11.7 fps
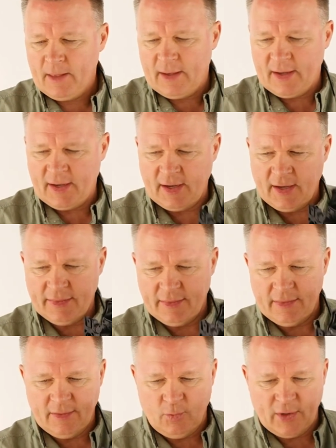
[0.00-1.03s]

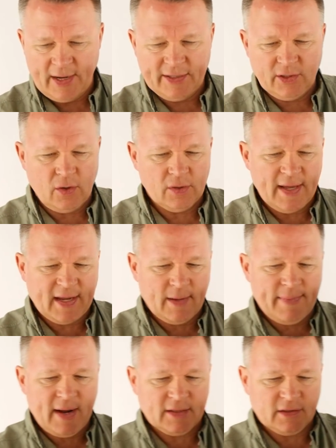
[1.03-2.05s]
What I don't like
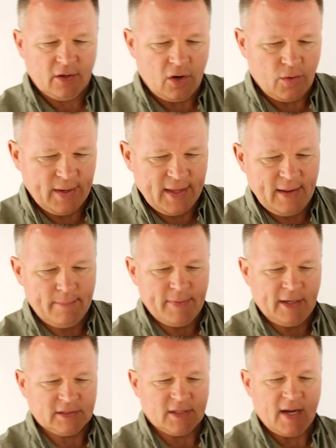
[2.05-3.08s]
about the OEM
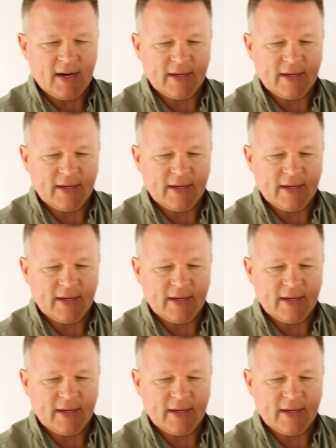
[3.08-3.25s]
butt stock